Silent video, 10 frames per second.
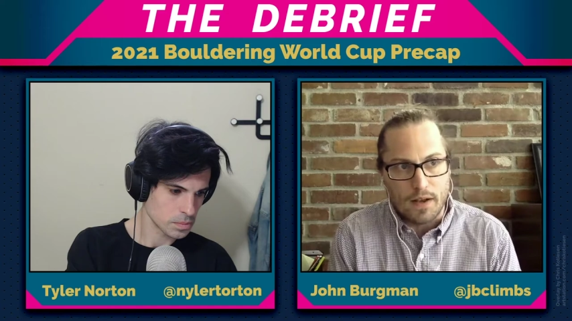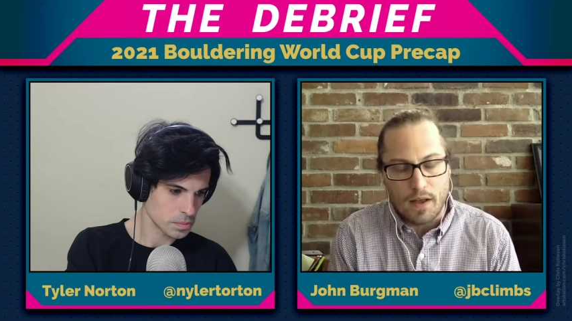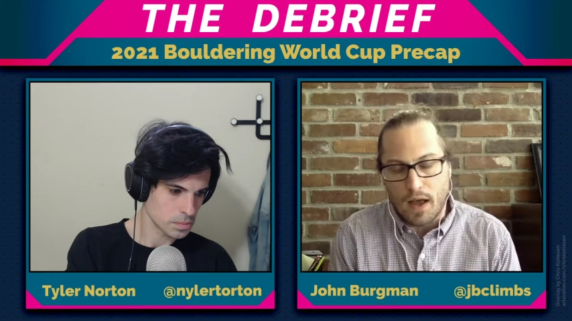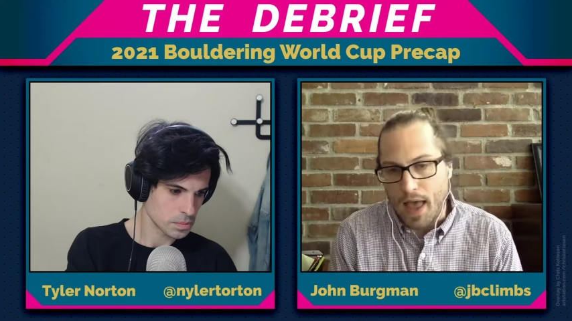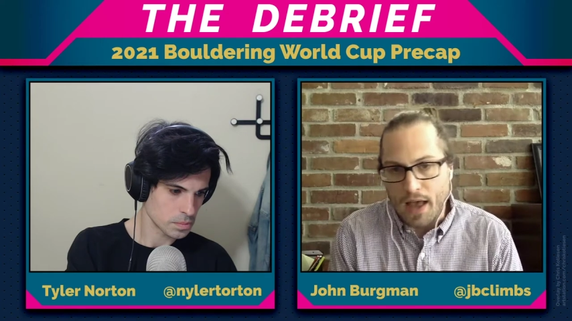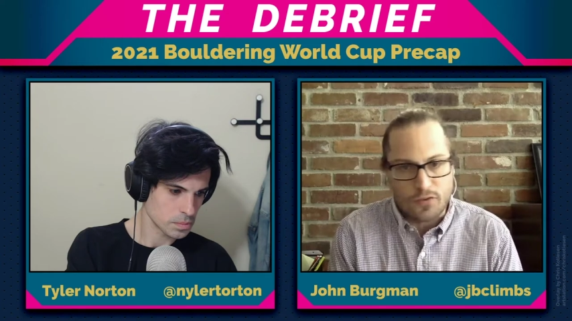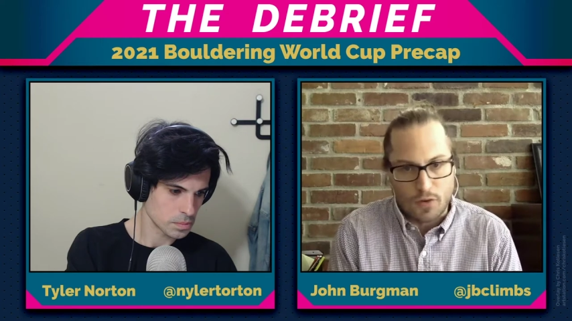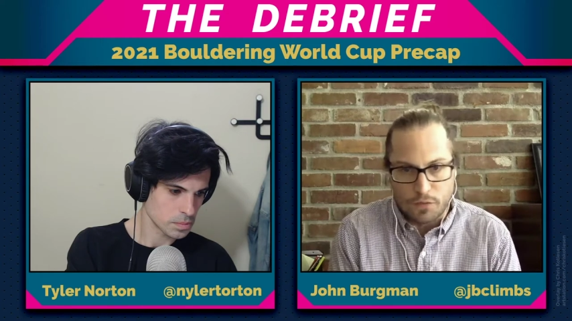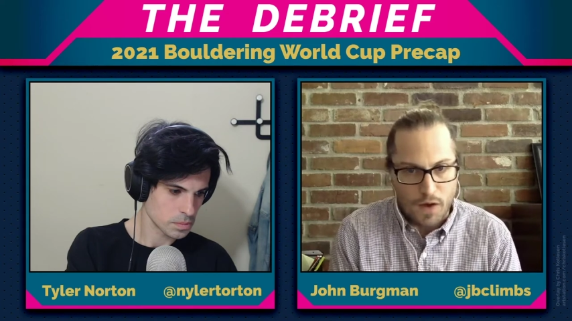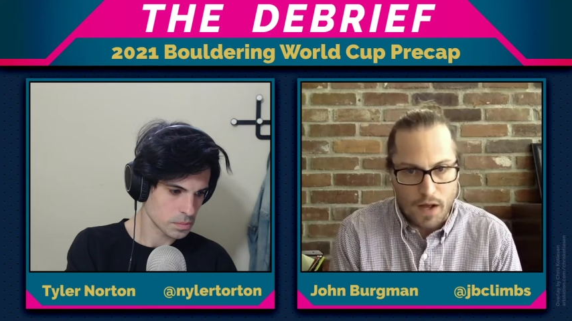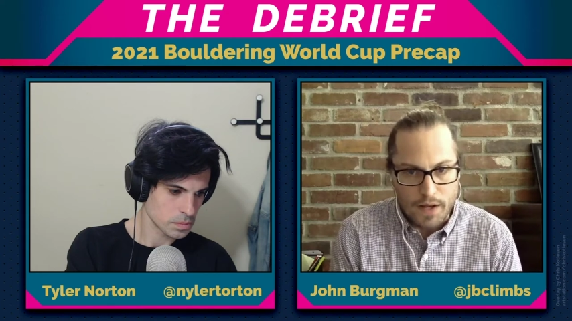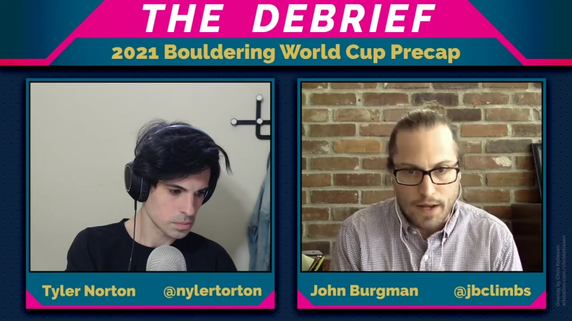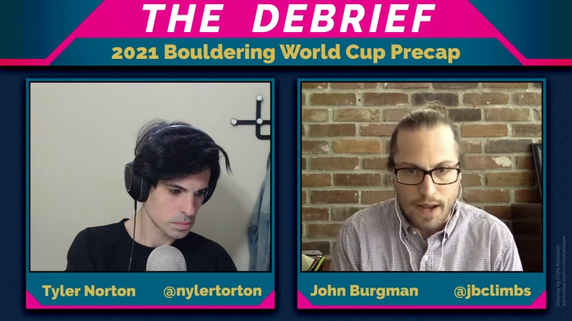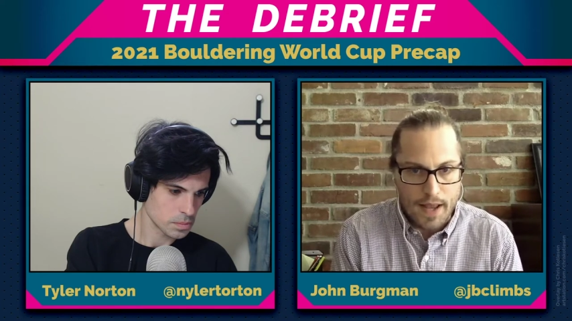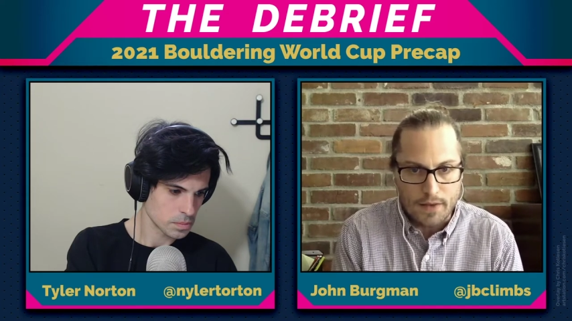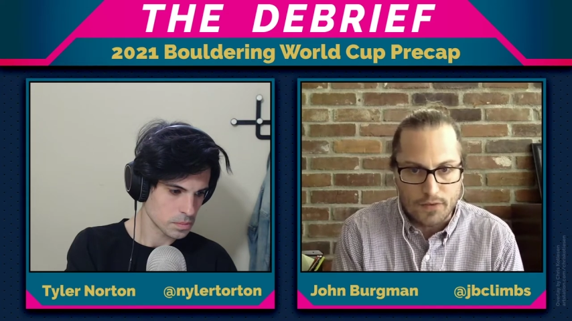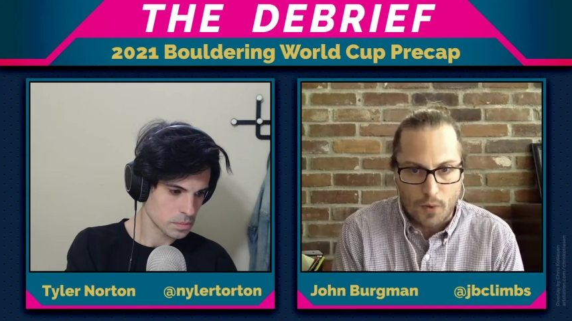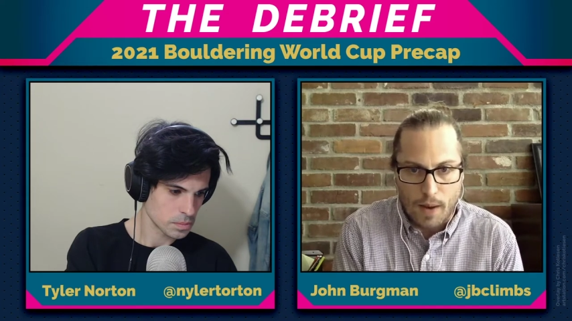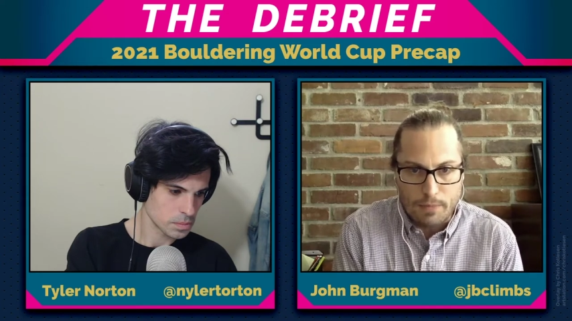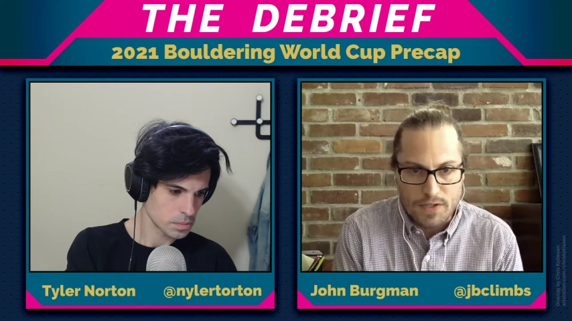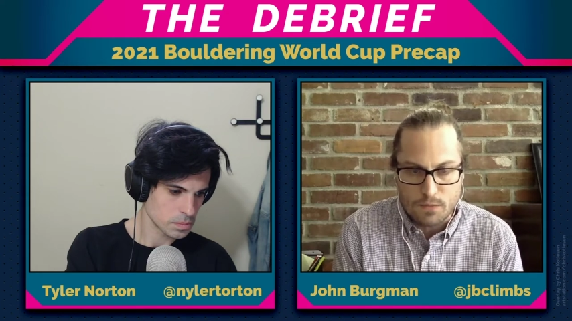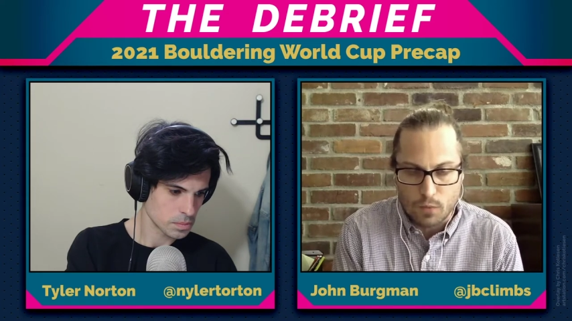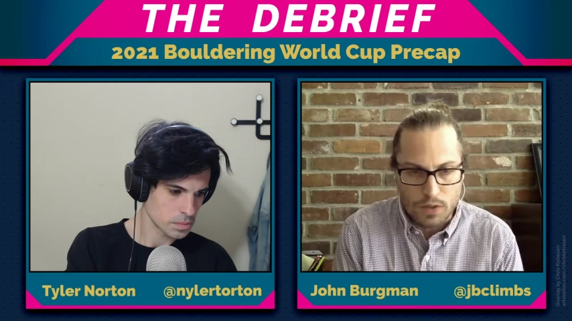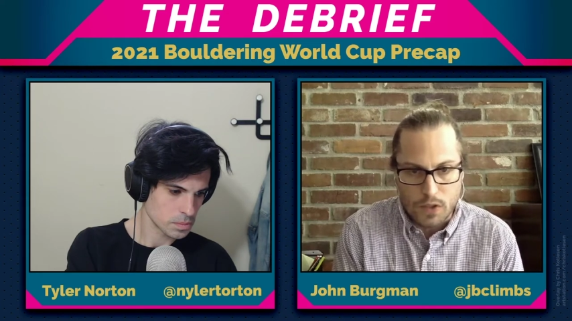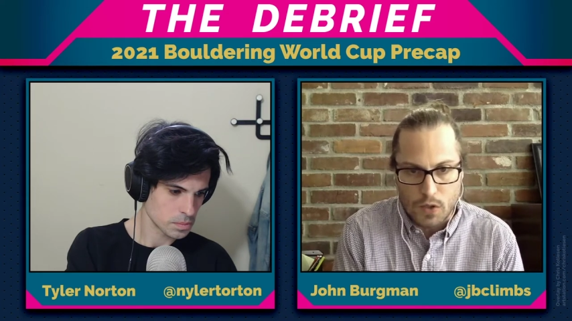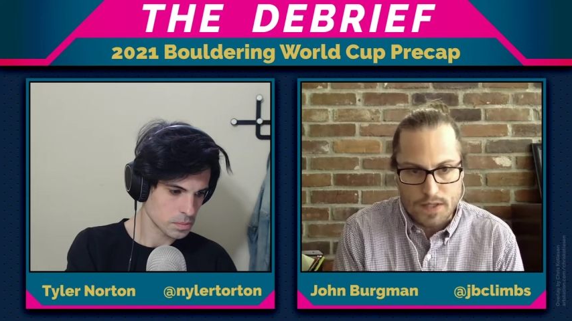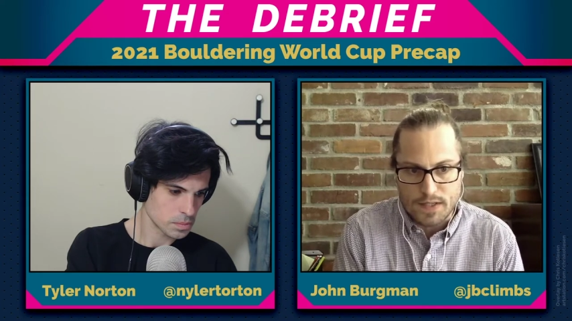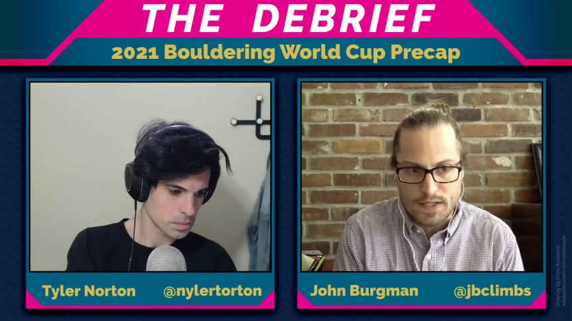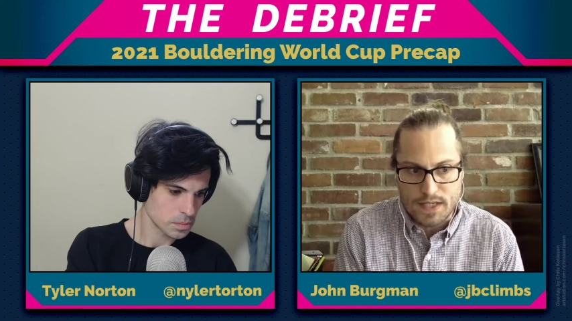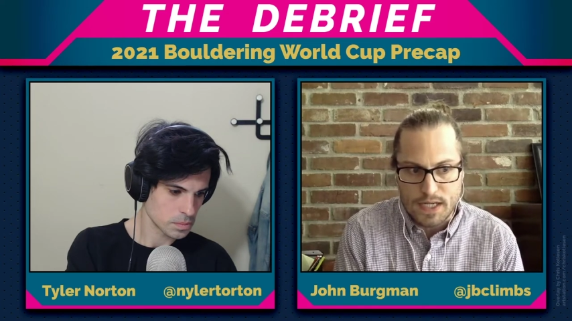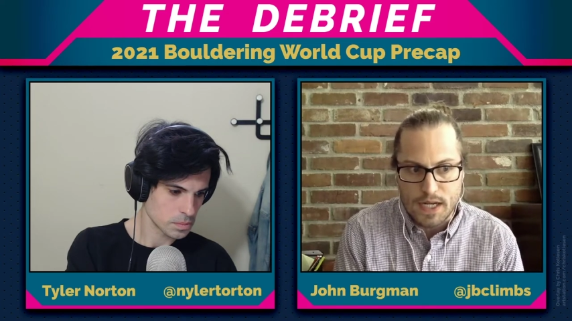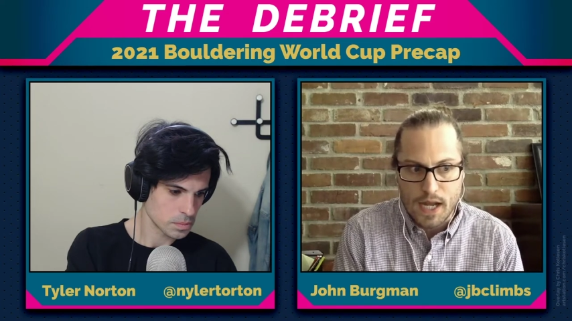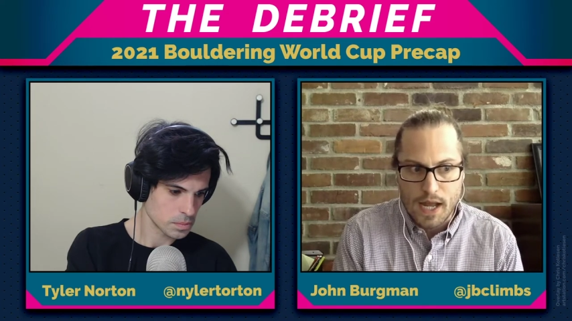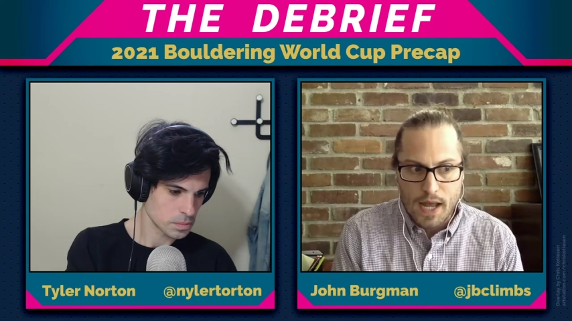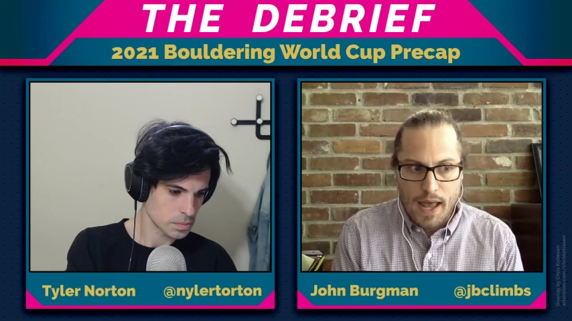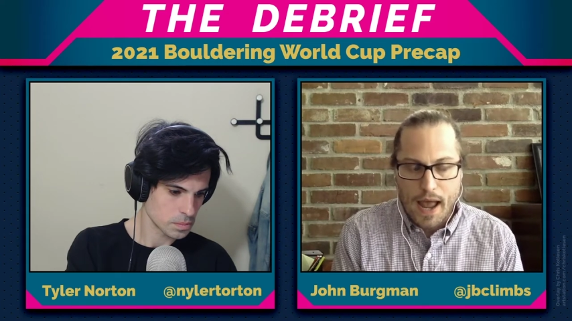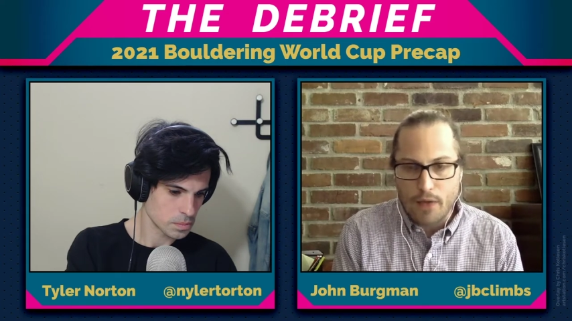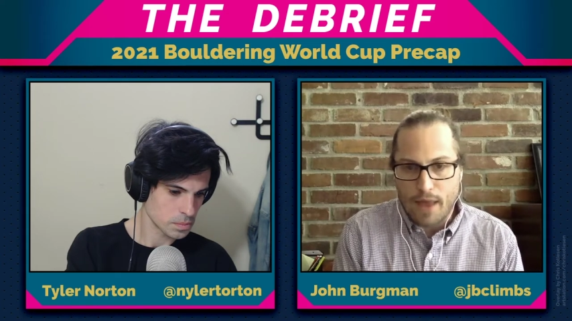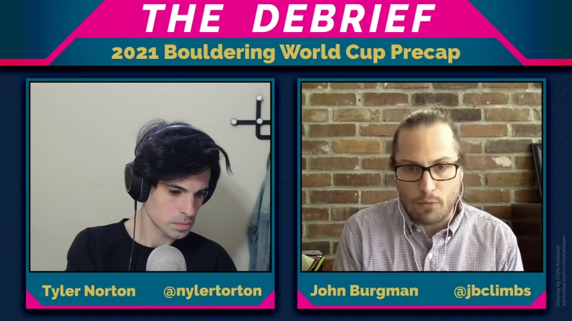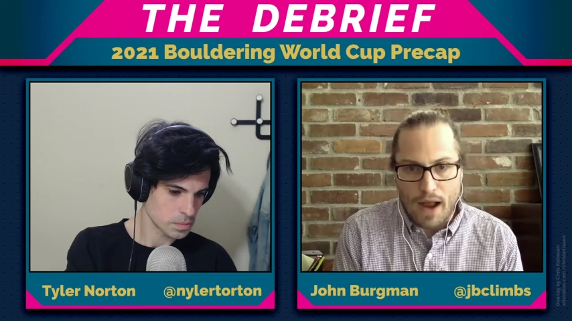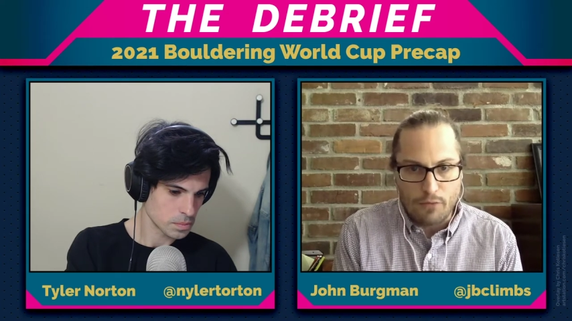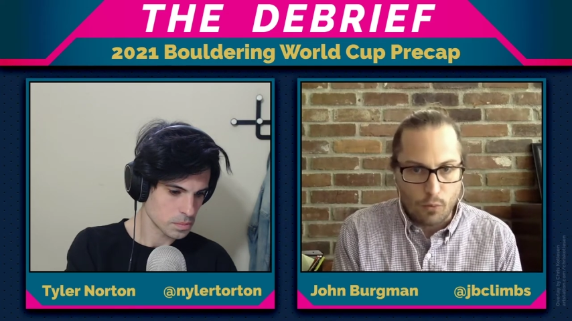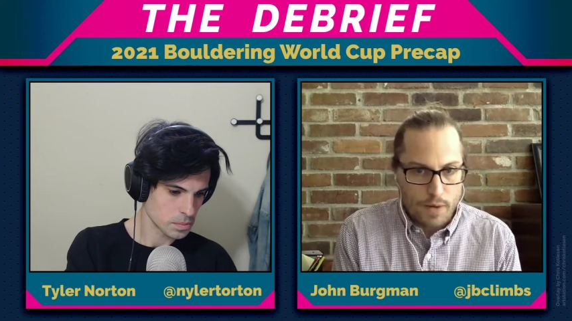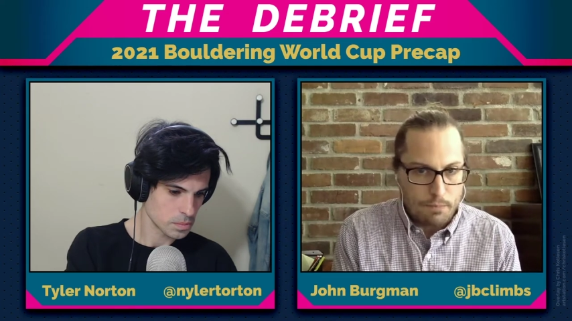Speaker 1: uh, extra fun and and so I'm just real curious to see how that rivalry